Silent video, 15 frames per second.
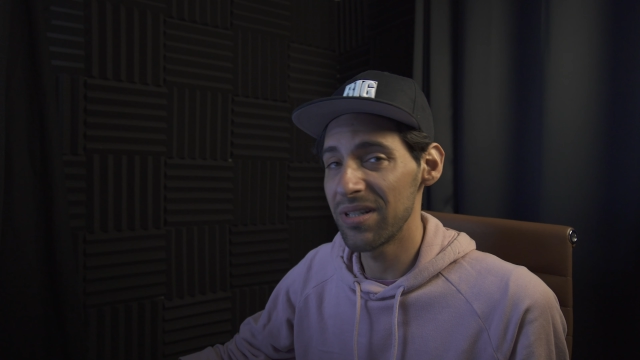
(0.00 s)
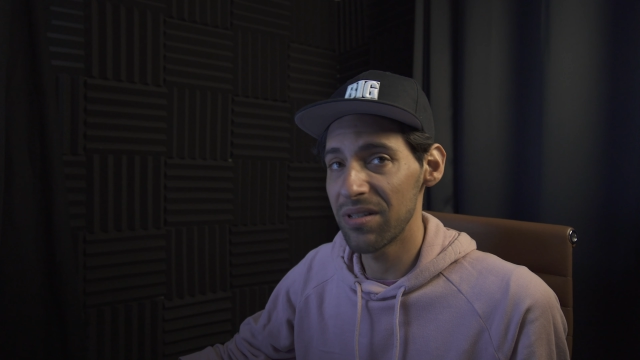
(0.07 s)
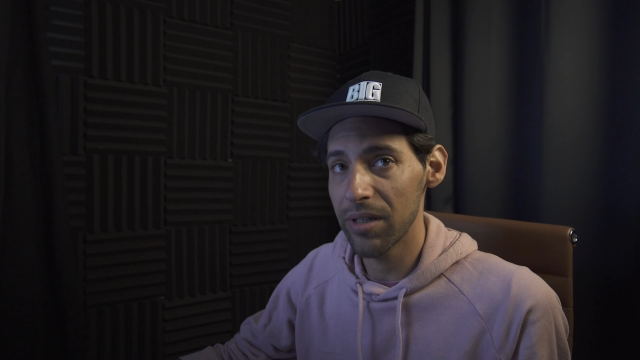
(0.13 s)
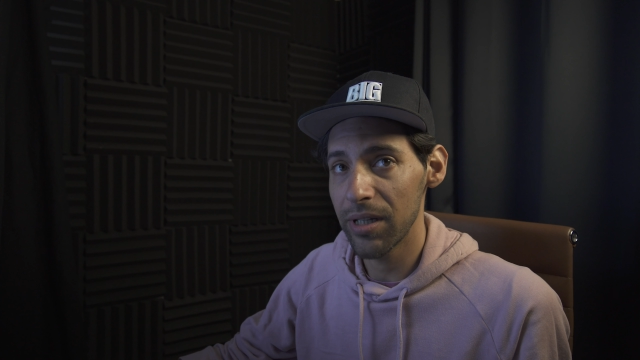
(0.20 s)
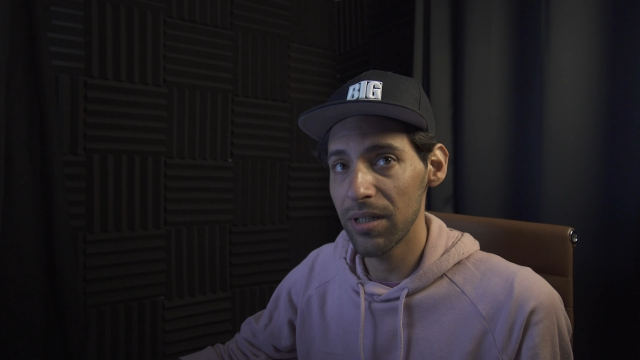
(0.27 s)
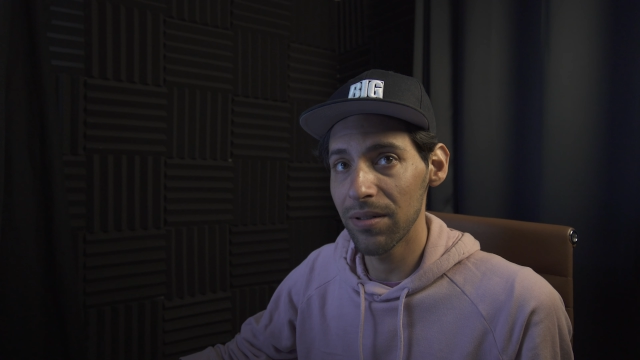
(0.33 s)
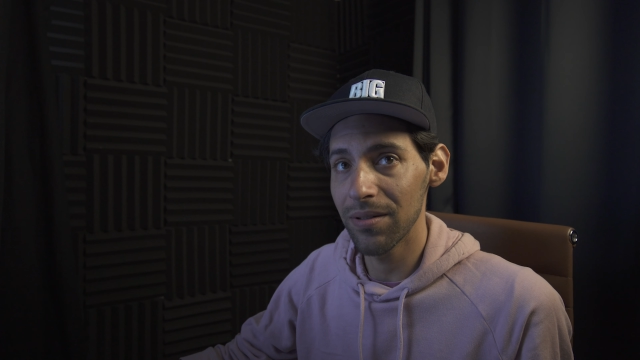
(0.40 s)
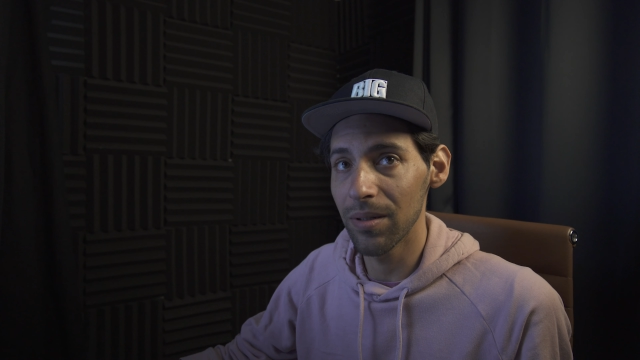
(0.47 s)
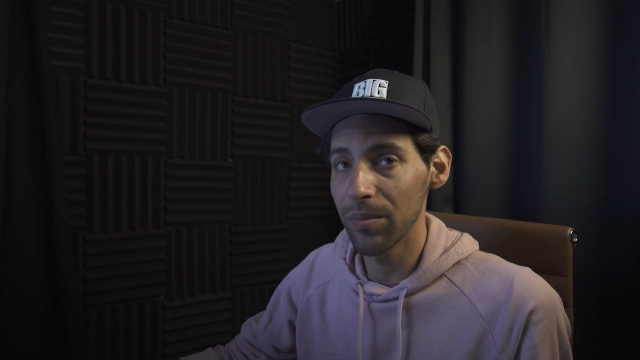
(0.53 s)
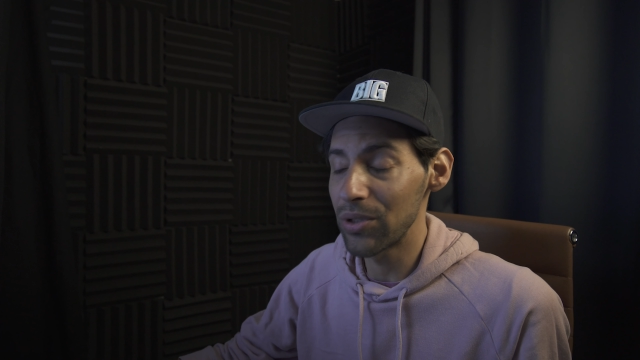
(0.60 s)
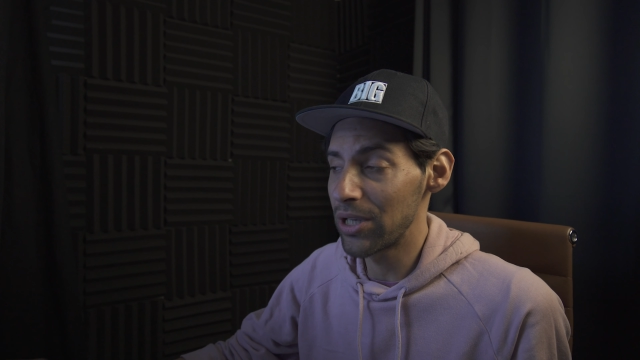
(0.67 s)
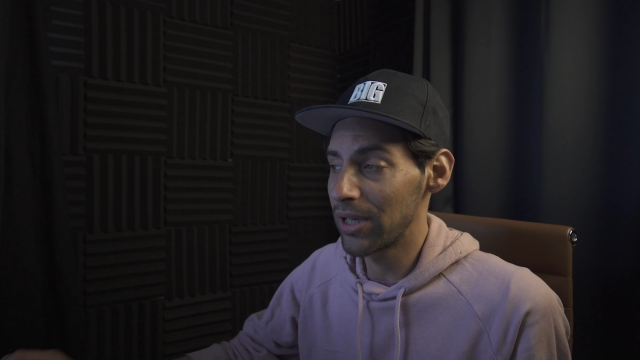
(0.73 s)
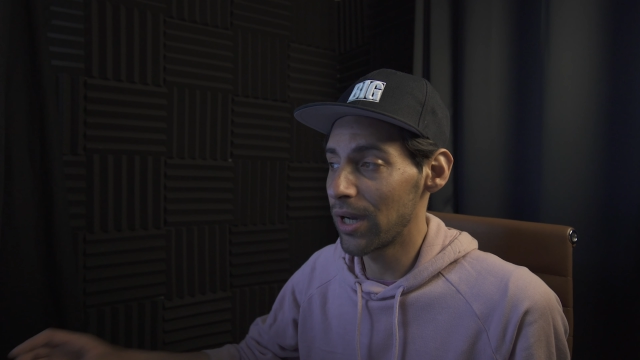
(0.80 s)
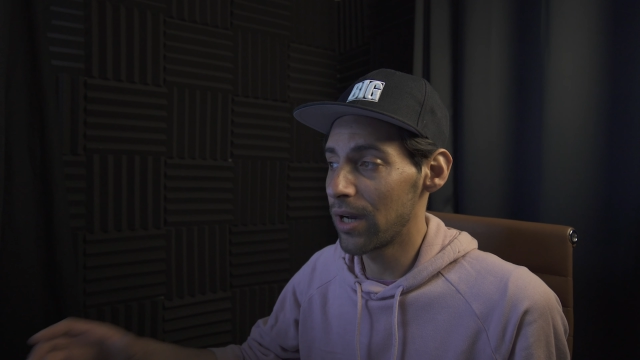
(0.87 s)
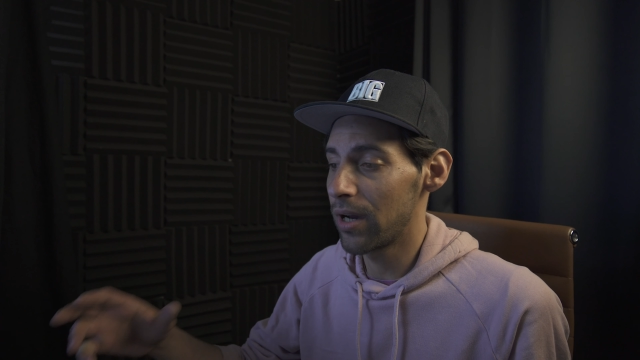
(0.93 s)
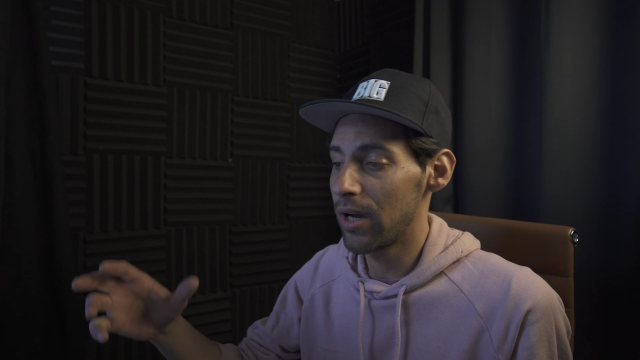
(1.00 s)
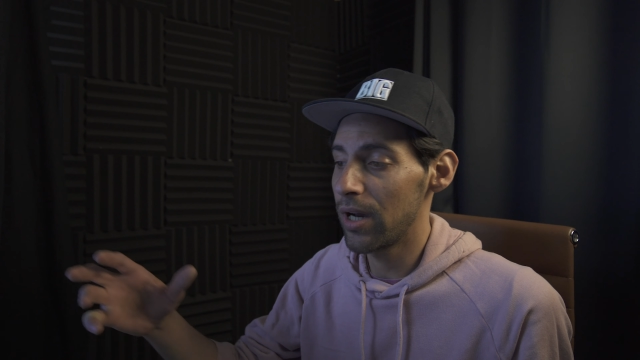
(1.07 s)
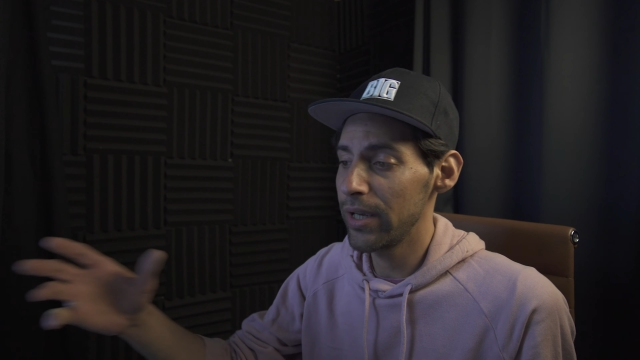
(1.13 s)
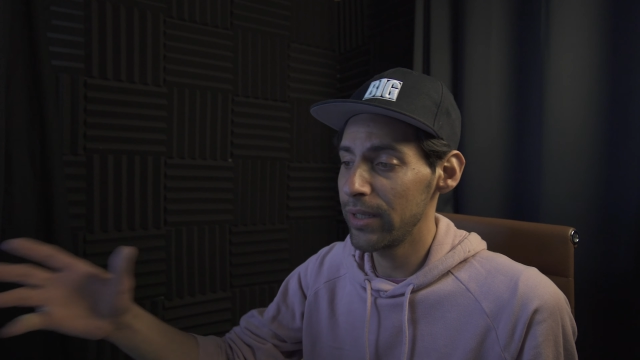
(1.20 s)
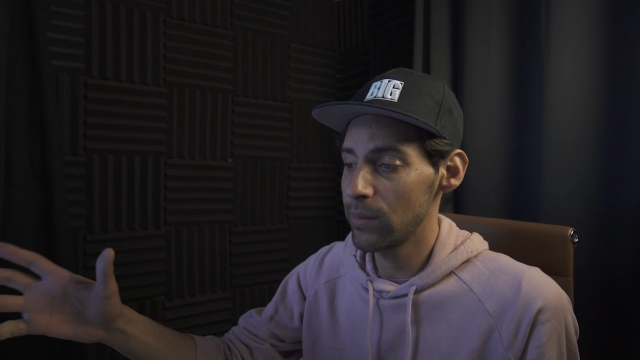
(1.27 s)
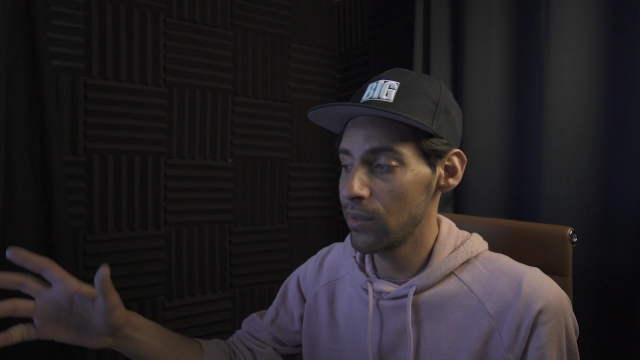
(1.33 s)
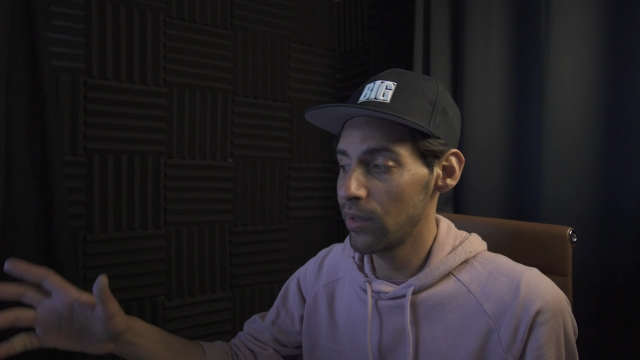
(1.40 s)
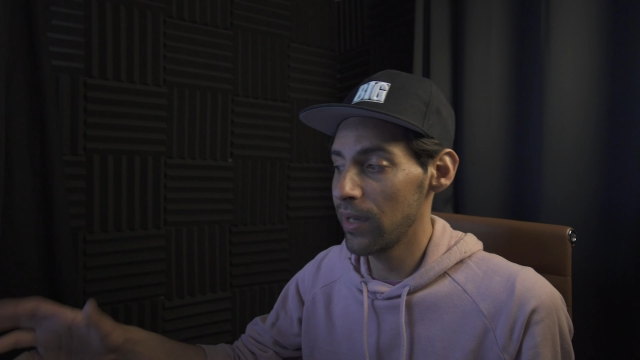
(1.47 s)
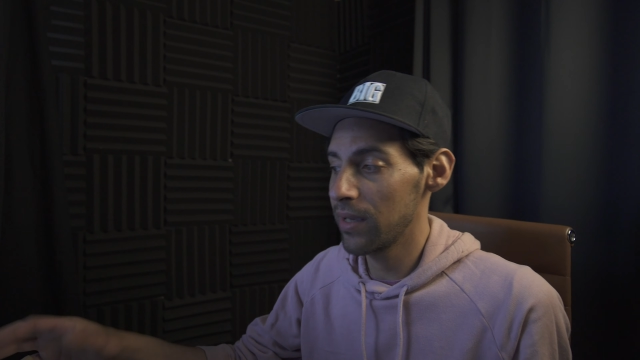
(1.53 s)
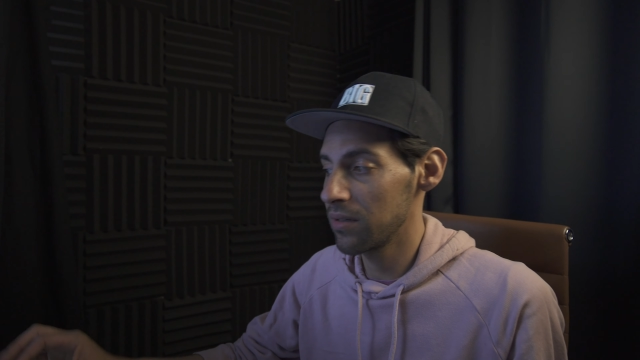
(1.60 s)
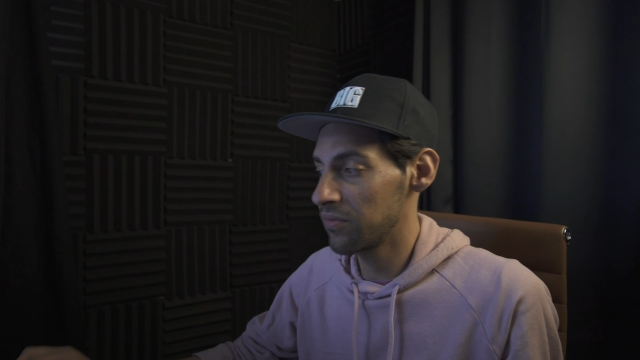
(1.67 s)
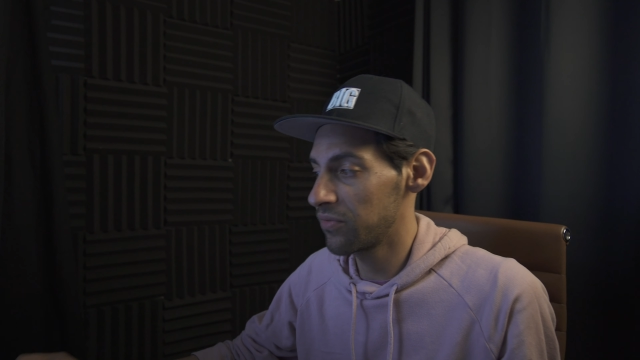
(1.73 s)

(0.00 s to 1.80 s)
designing something, I look at